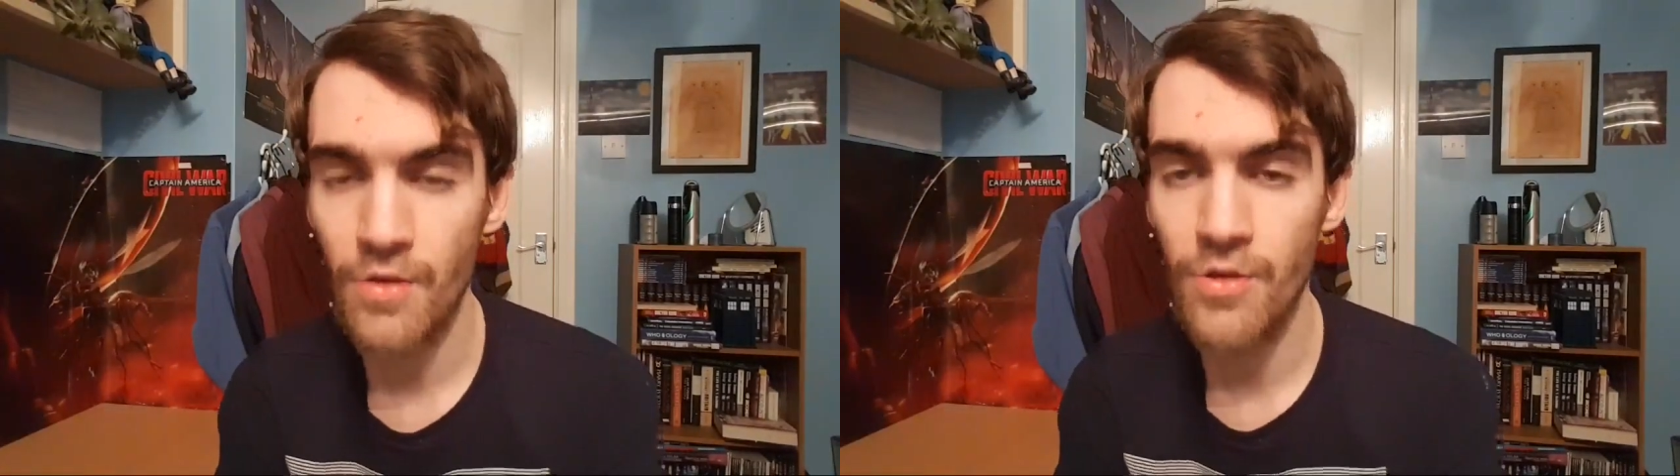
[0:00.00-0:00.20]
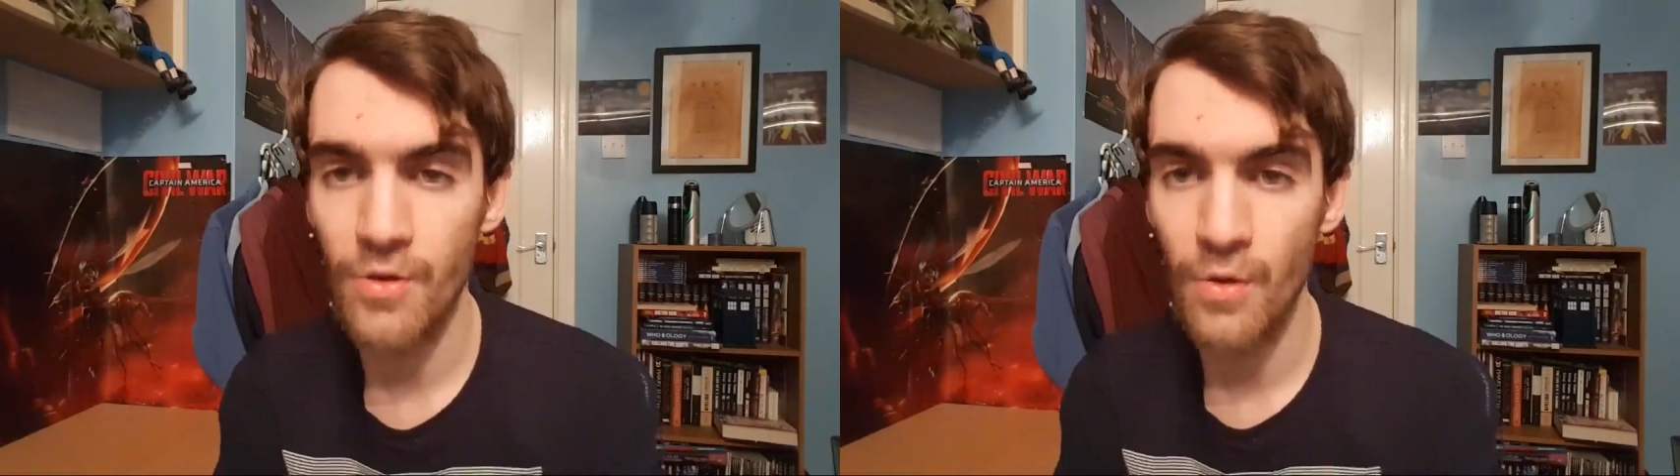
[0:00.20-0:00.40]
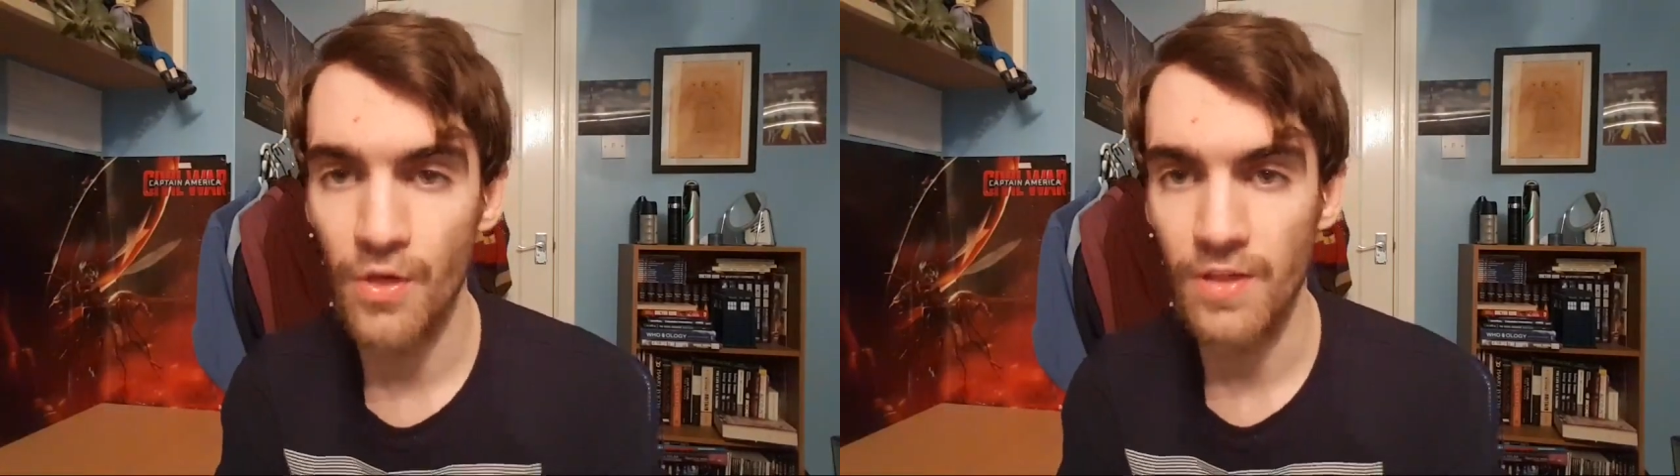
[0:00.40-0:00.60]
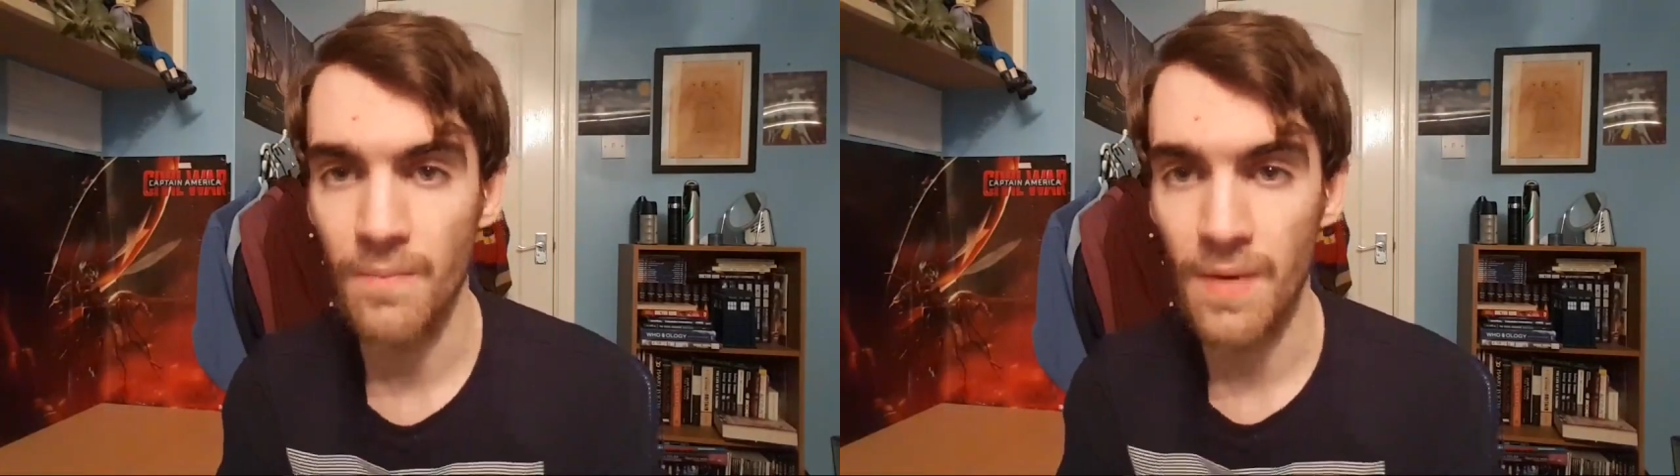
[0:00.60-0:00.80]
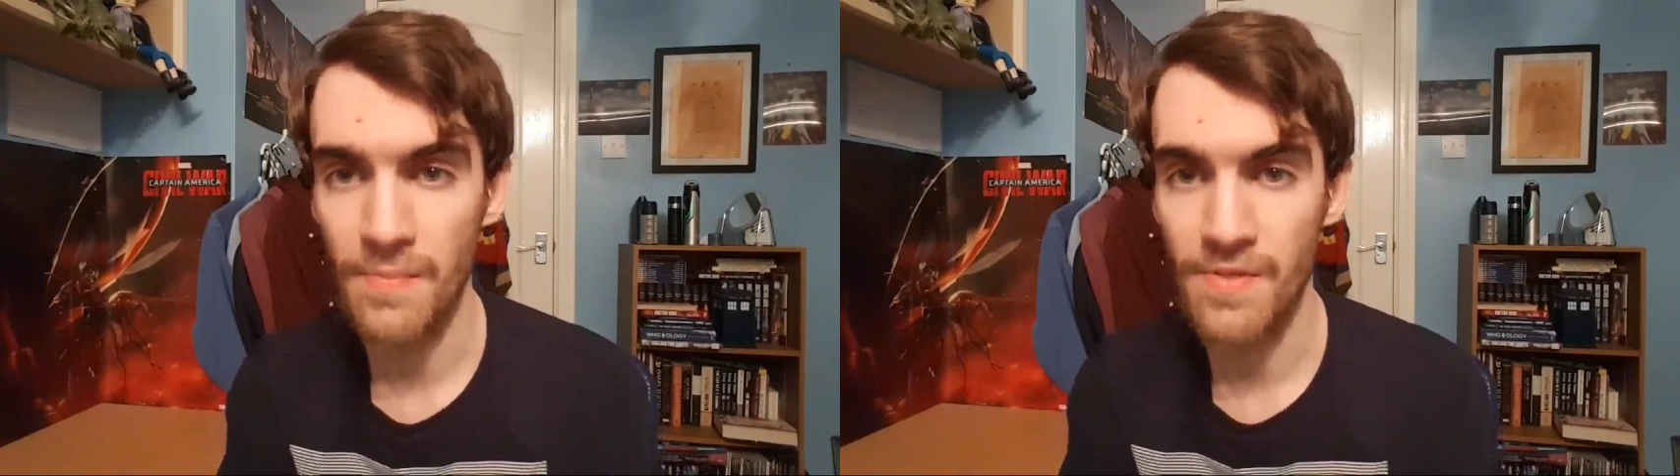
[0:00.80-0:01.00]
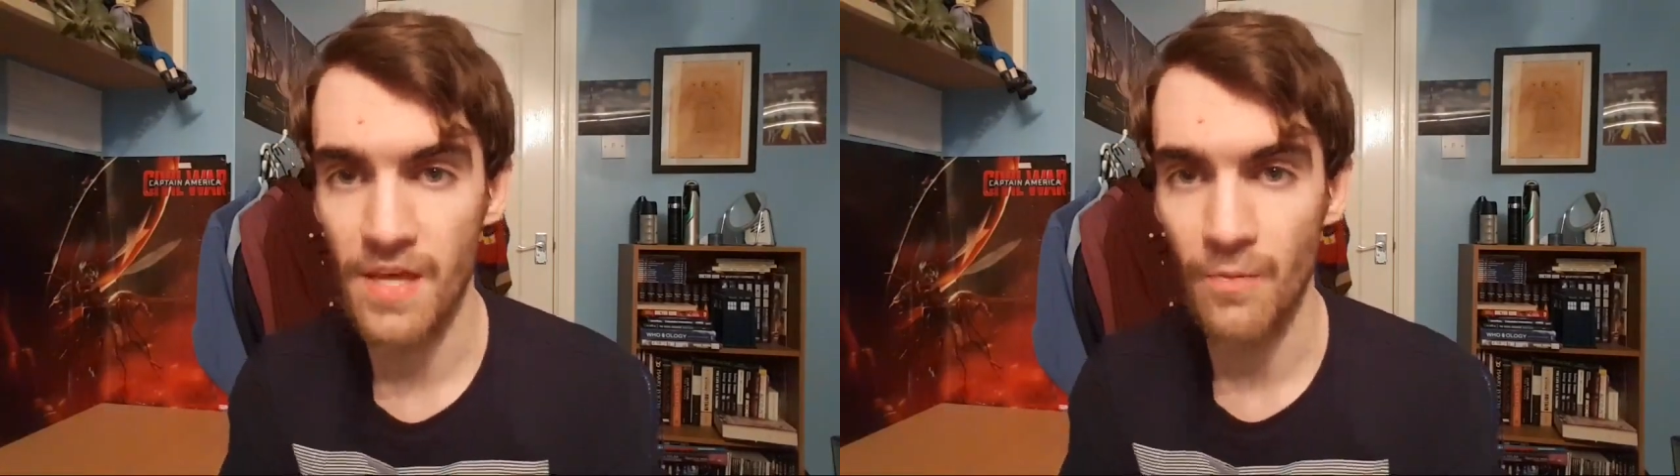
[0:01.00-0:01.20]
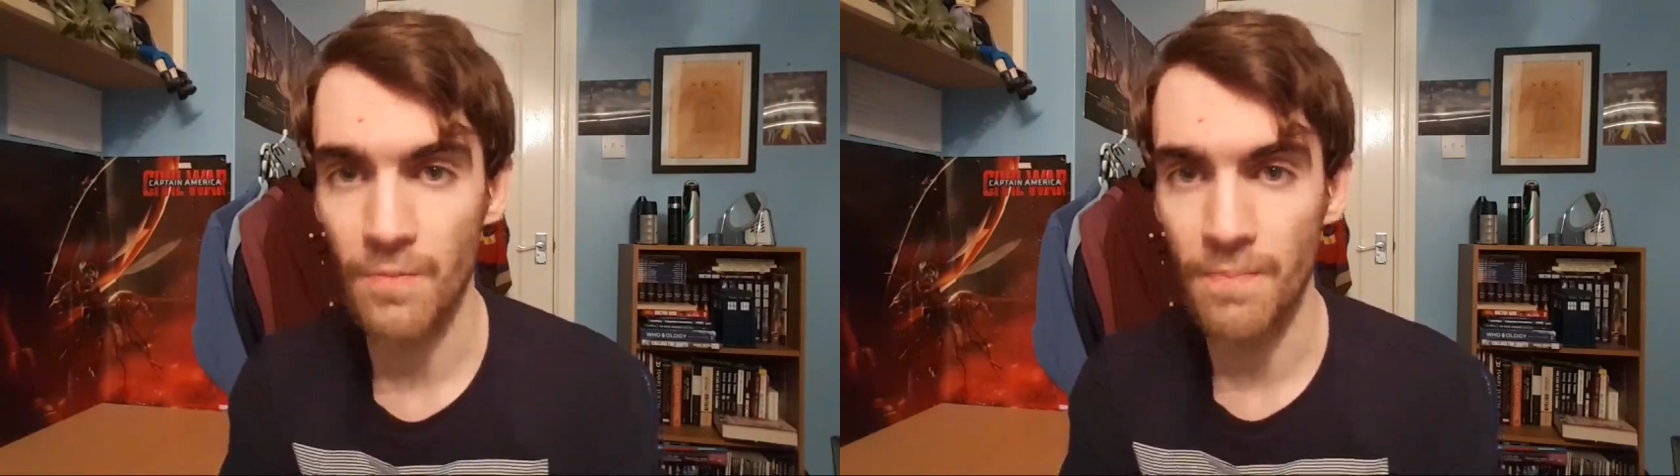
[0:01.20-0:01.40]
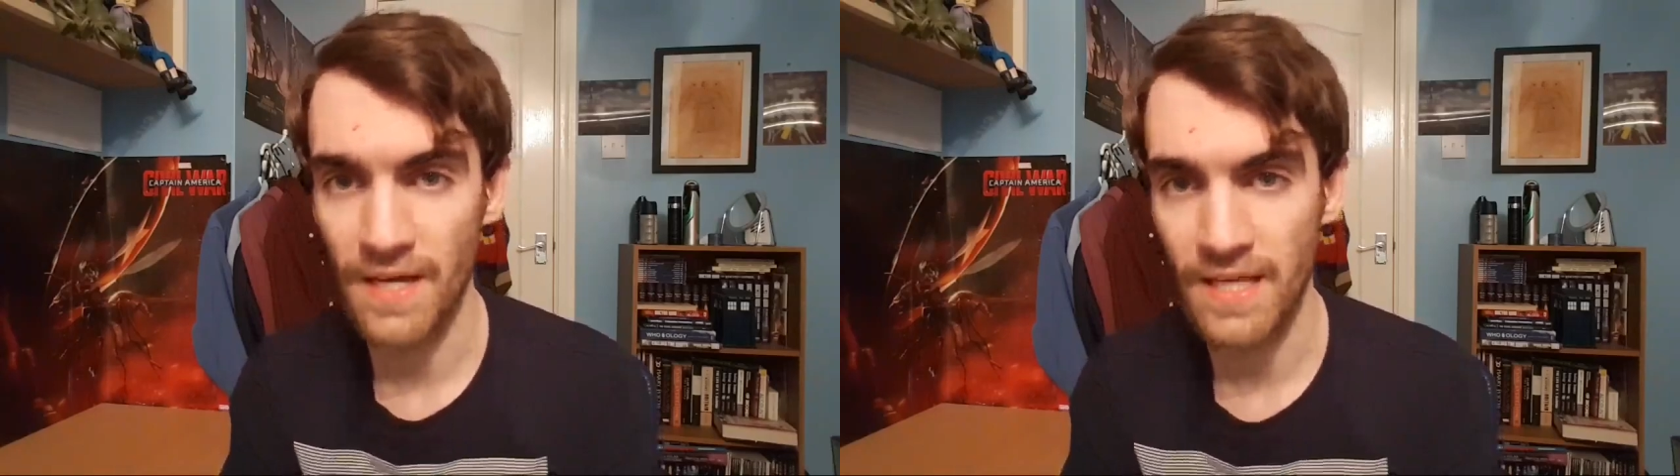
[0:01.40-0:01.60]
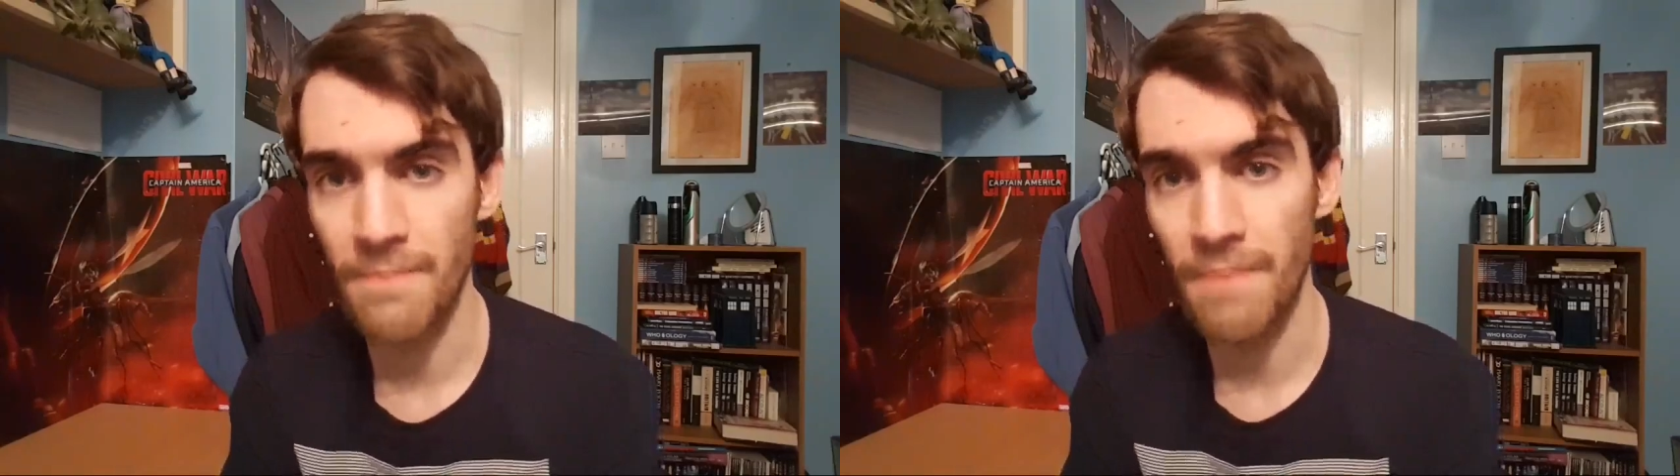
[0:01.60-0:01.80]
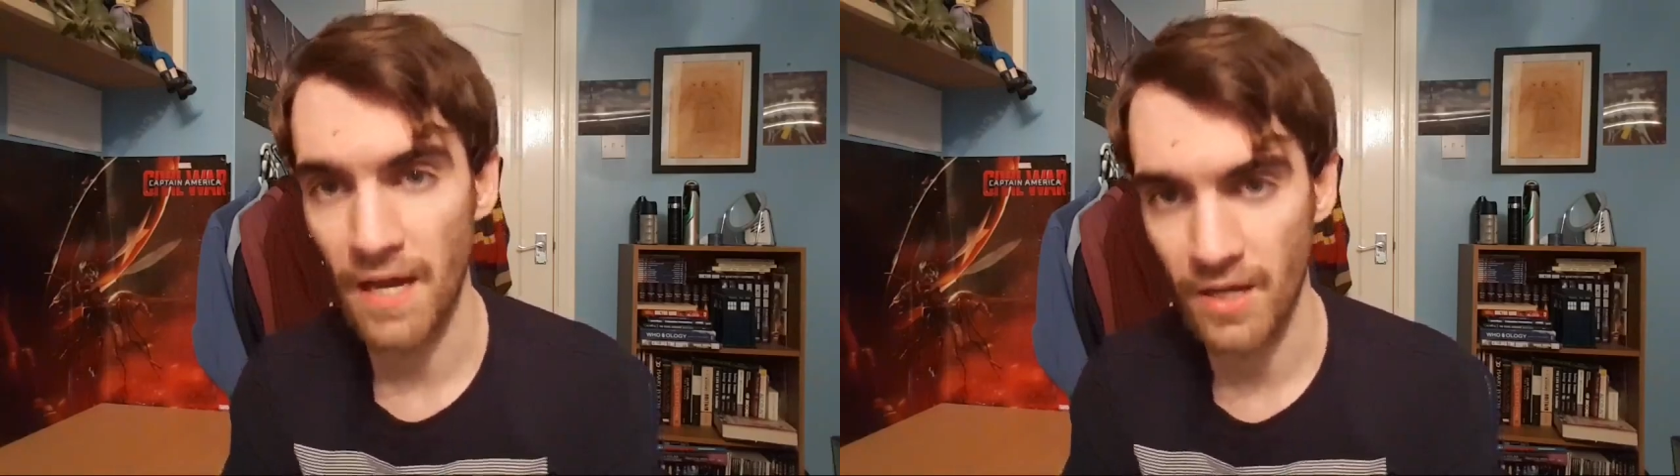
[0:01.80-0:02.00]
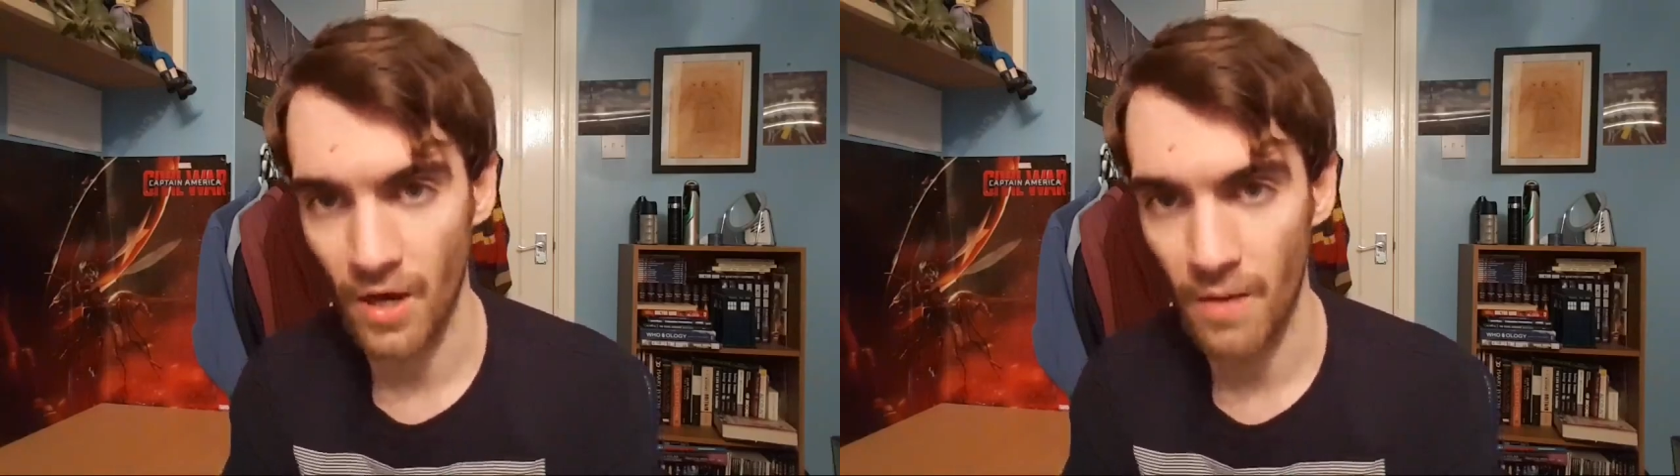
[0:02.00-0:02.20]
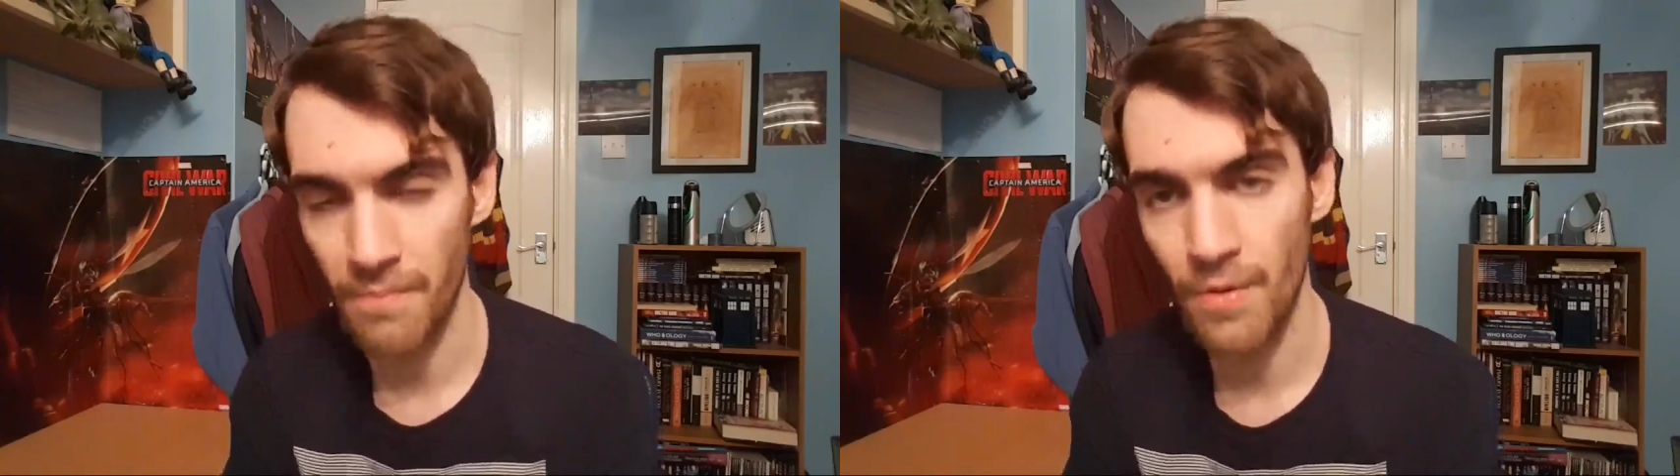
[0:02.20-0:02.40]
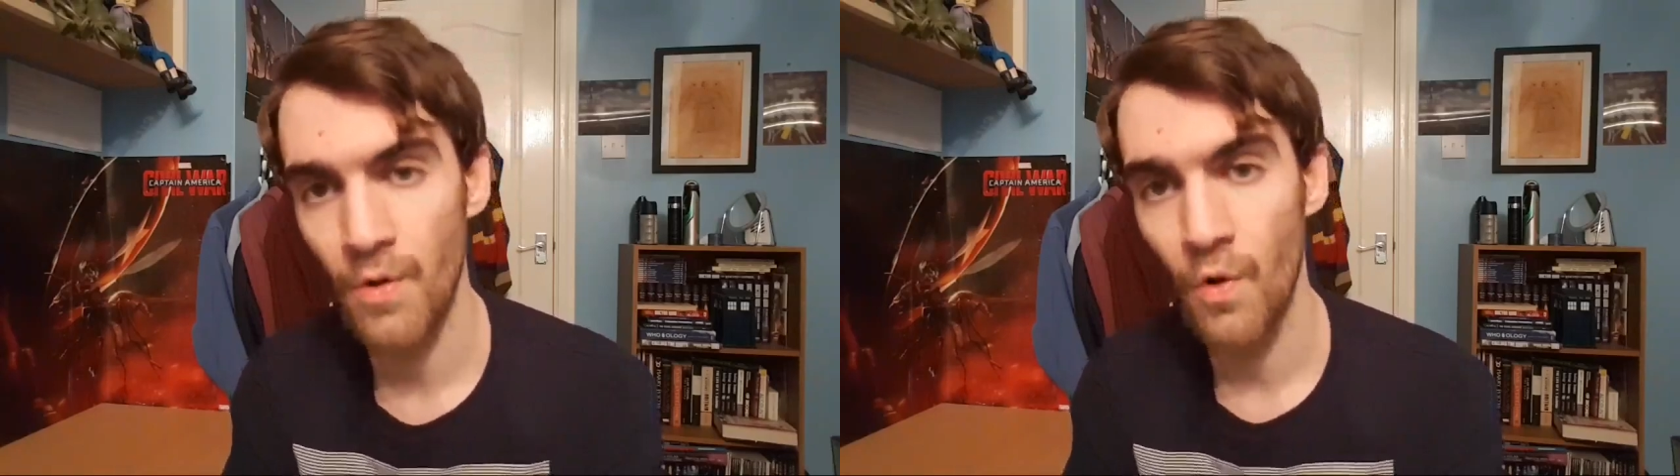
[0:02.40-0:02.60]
do you think the BBC would pick it back up